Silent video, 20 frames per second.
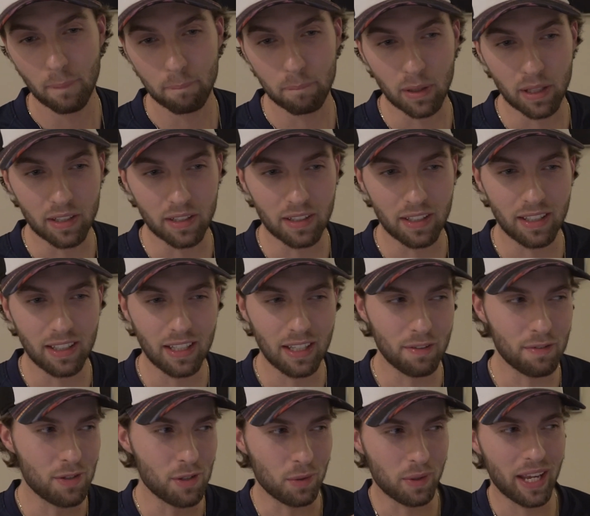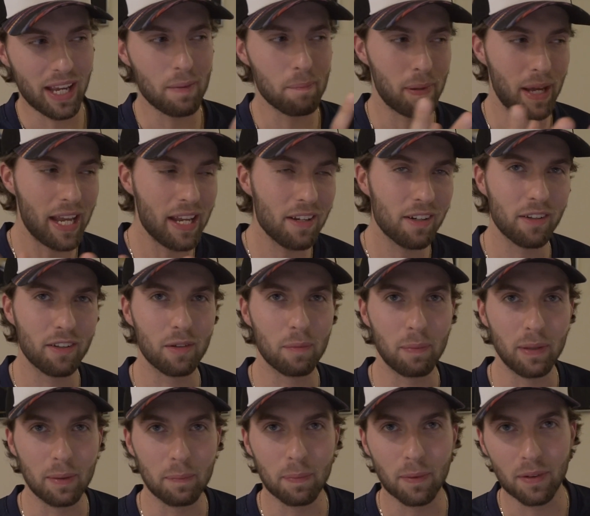But if you can't pay other
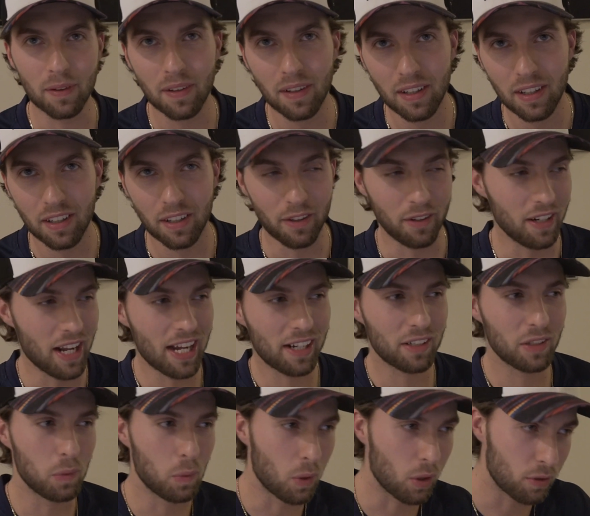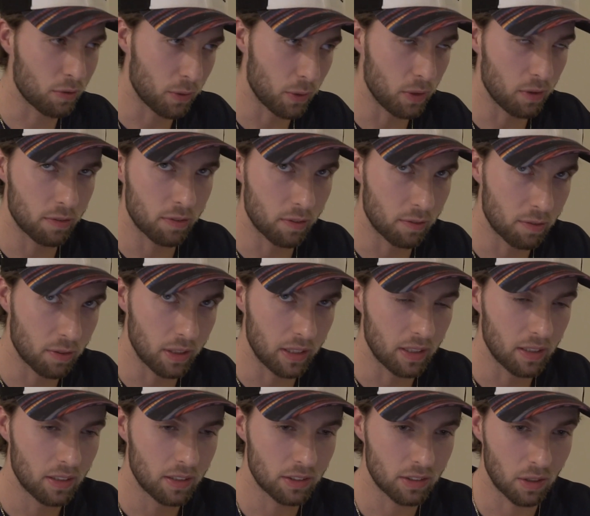people, they're not going to work for you for free.
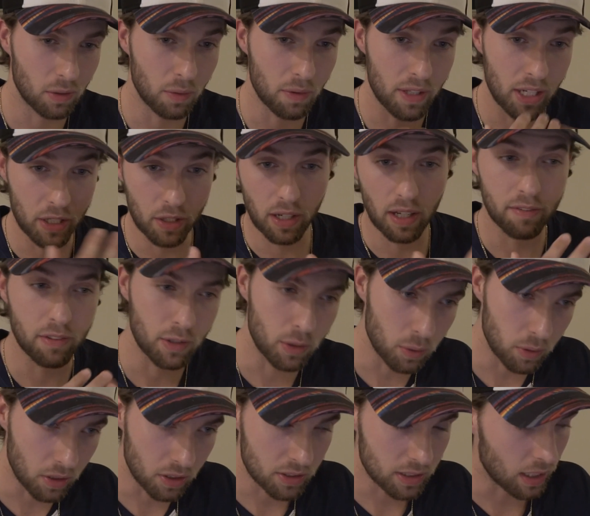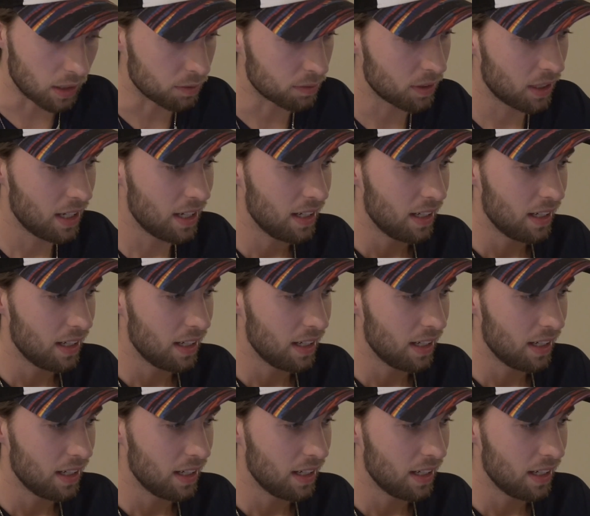So then you have to do it yourself.